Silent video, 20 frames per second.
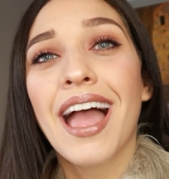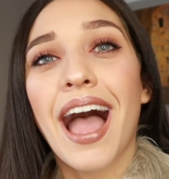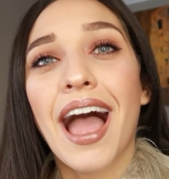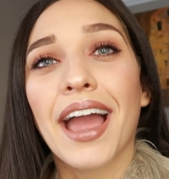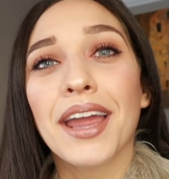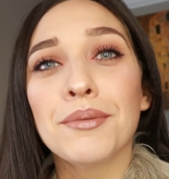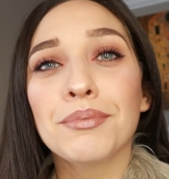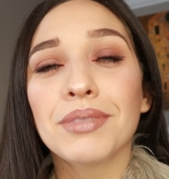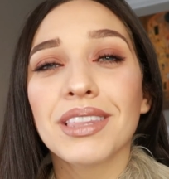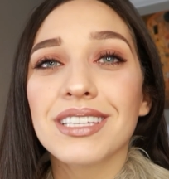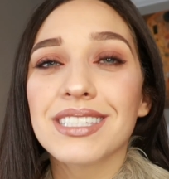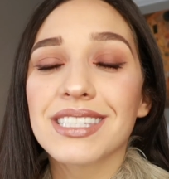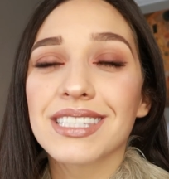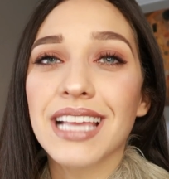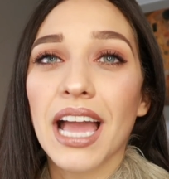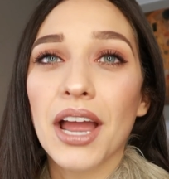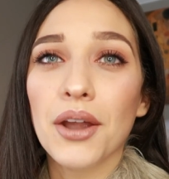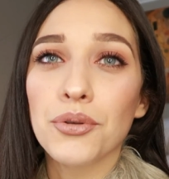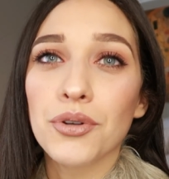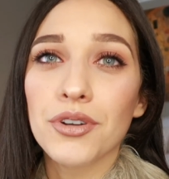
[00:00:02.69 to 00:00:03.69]
I am
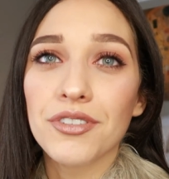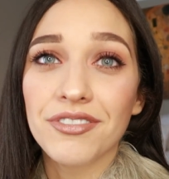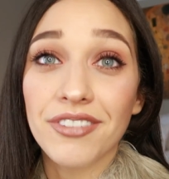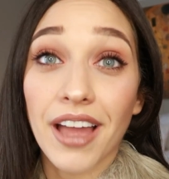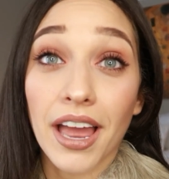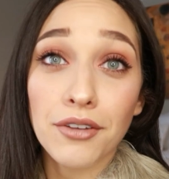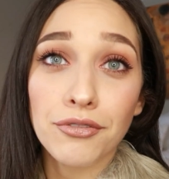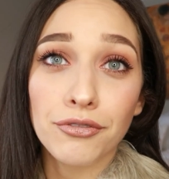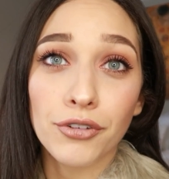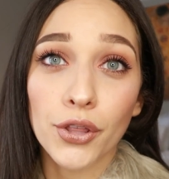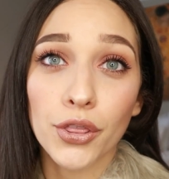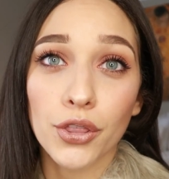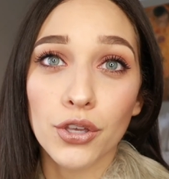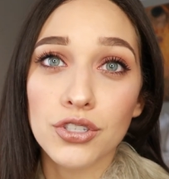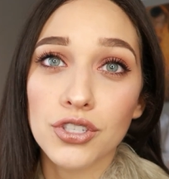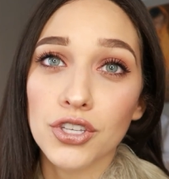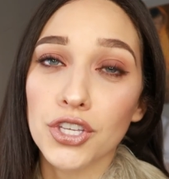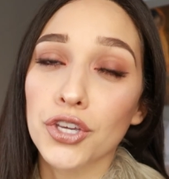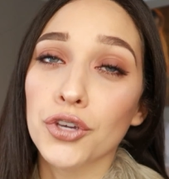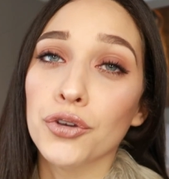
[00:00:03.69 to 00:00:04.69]
LISET RIVET for
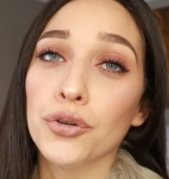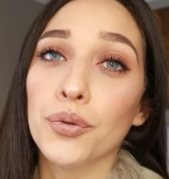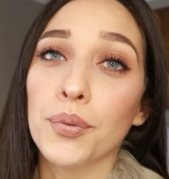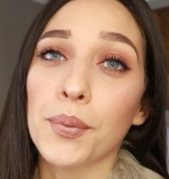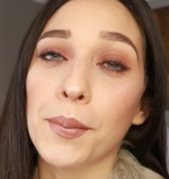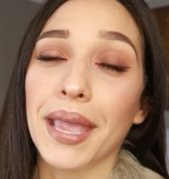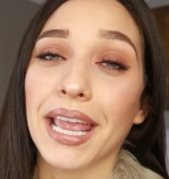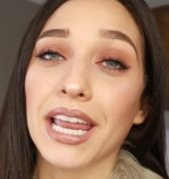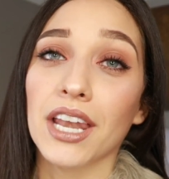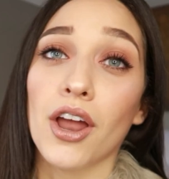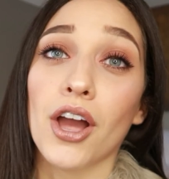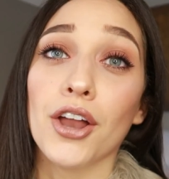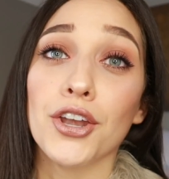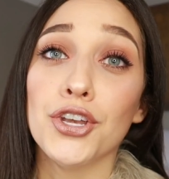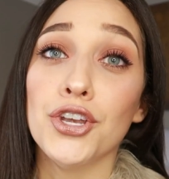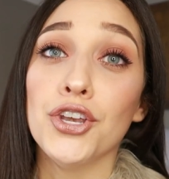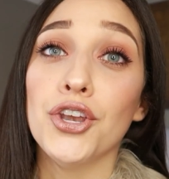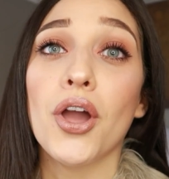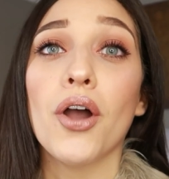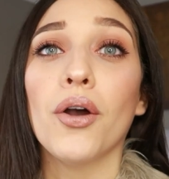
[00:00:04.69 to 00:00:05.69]
those of you who may
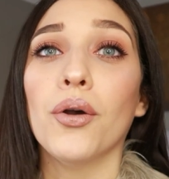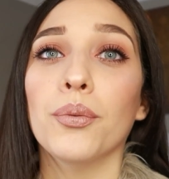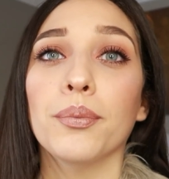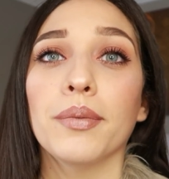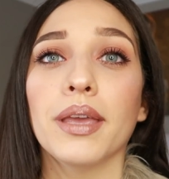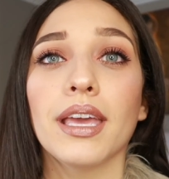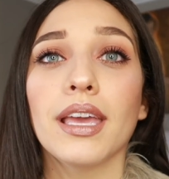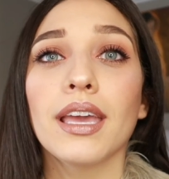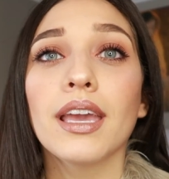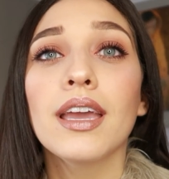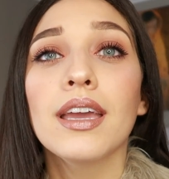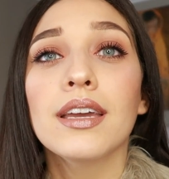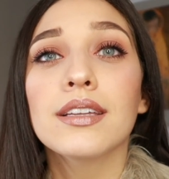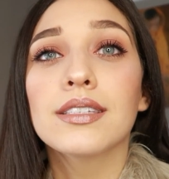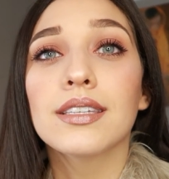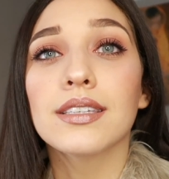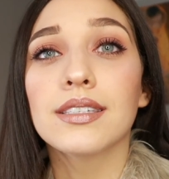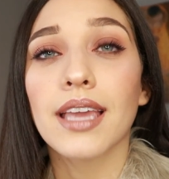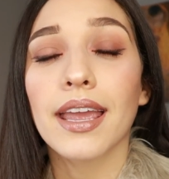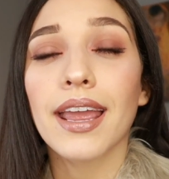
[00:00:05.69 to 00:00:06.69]
not know me.
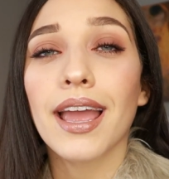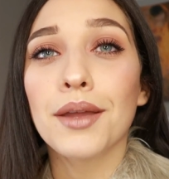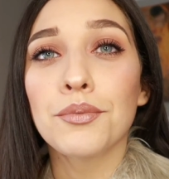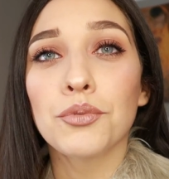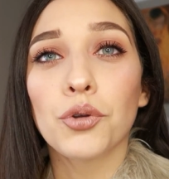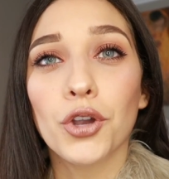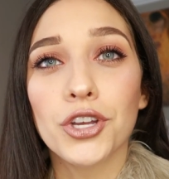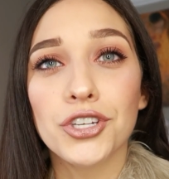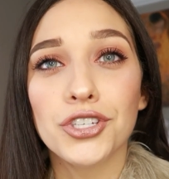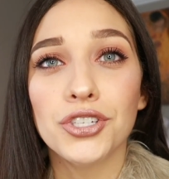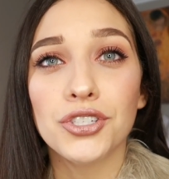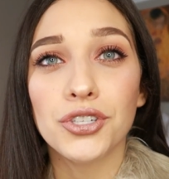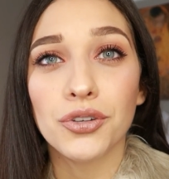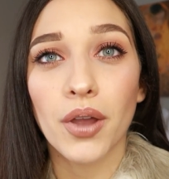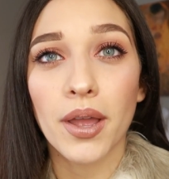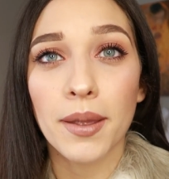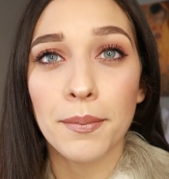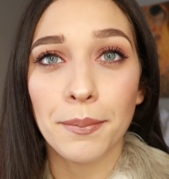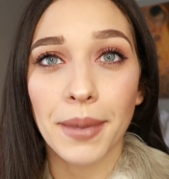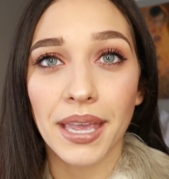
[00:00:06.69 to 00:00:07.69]
Today I'm going to
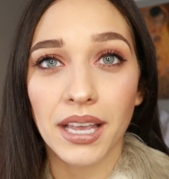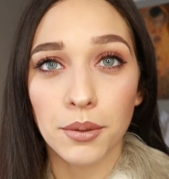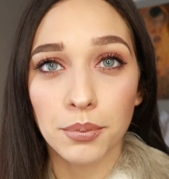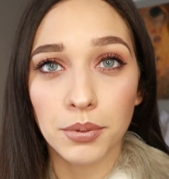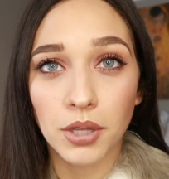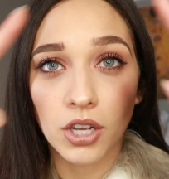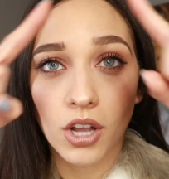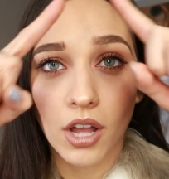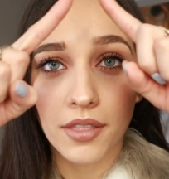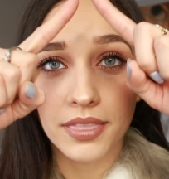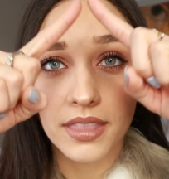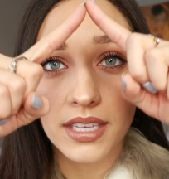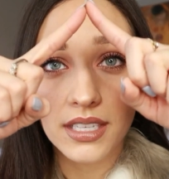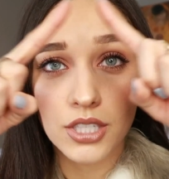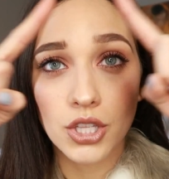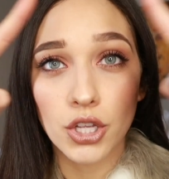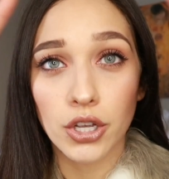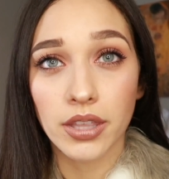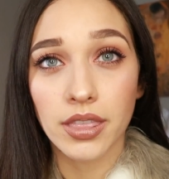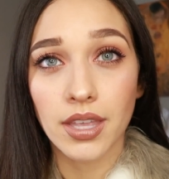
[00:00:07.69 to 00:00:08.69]
do a makeup look on
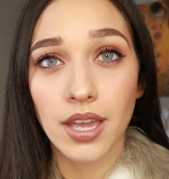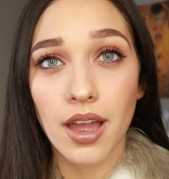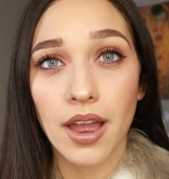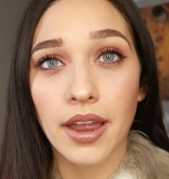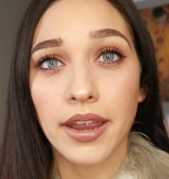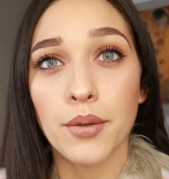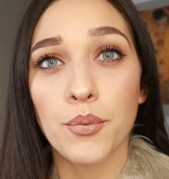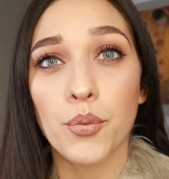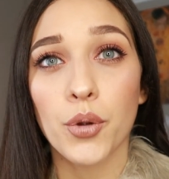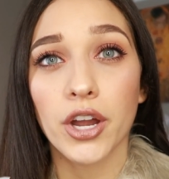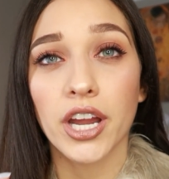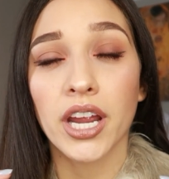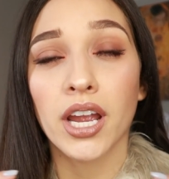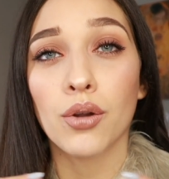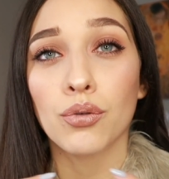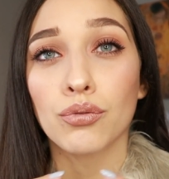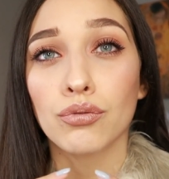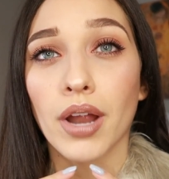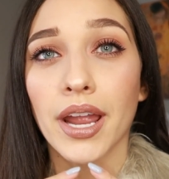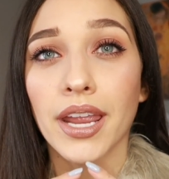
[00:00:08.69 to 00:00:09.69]
this look that I am wearing
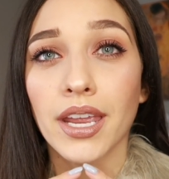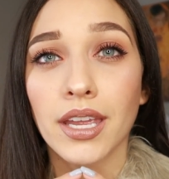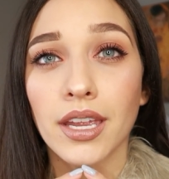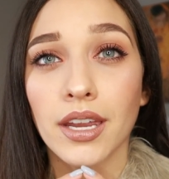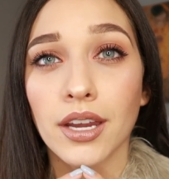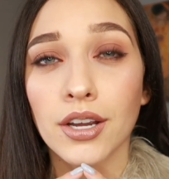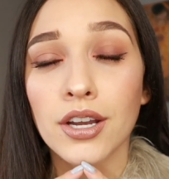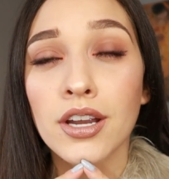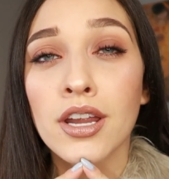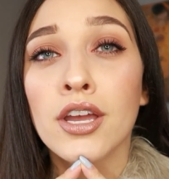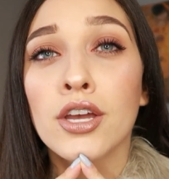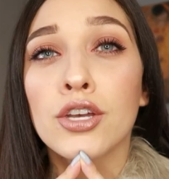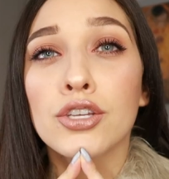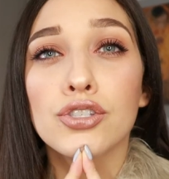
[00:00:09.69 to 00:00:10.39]
right here.